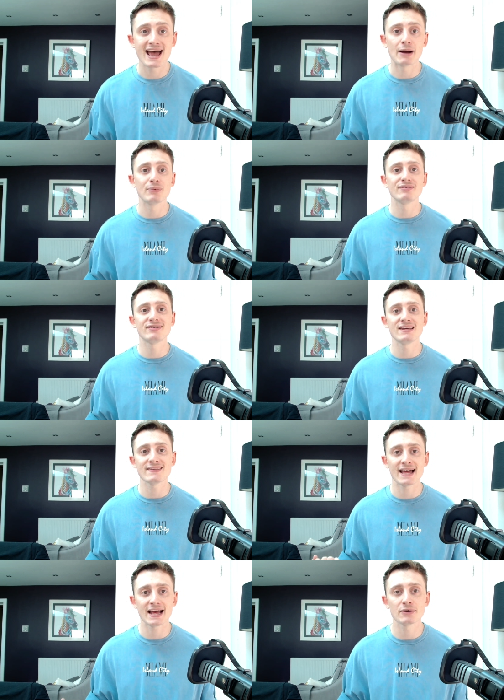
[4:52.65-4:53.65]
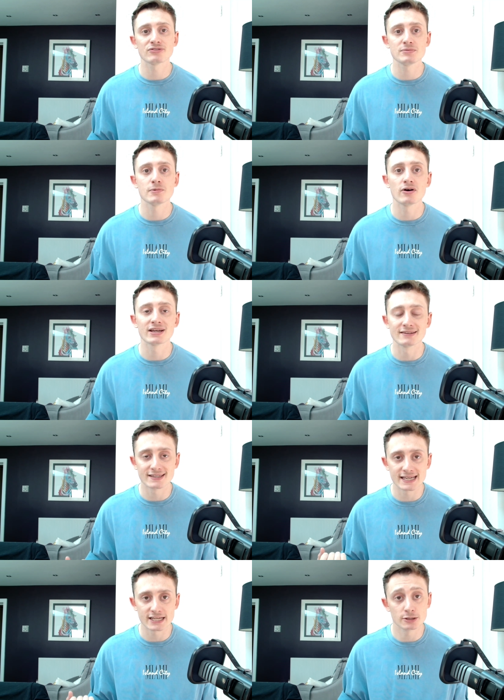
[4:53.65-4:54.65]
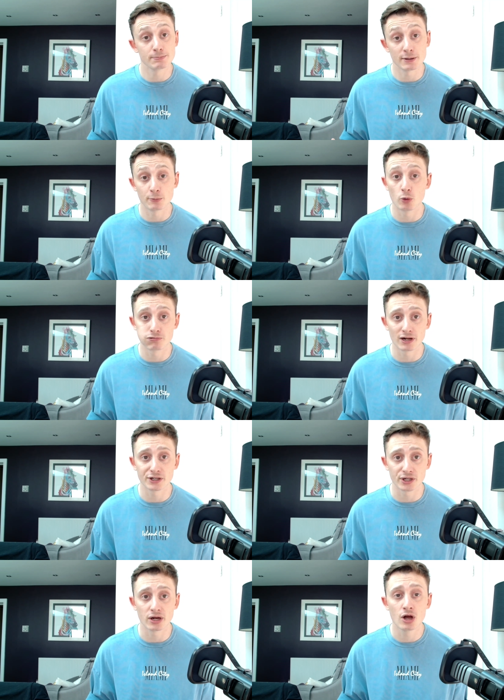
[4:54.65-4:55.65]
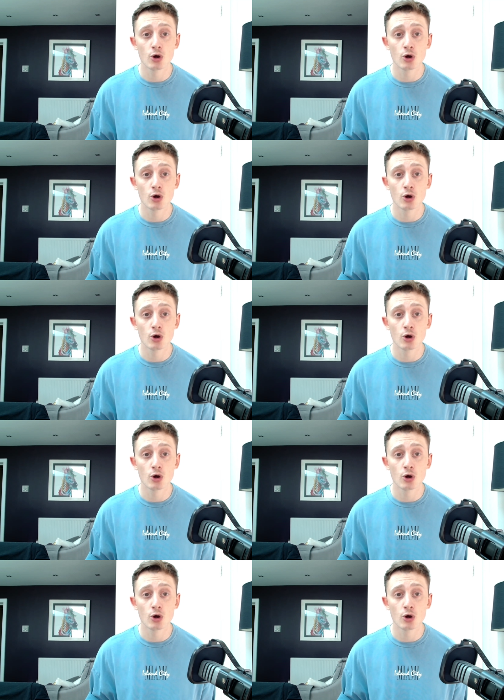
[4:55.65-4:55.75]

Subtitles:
and we're seeing the housing market taking a bit more pressure,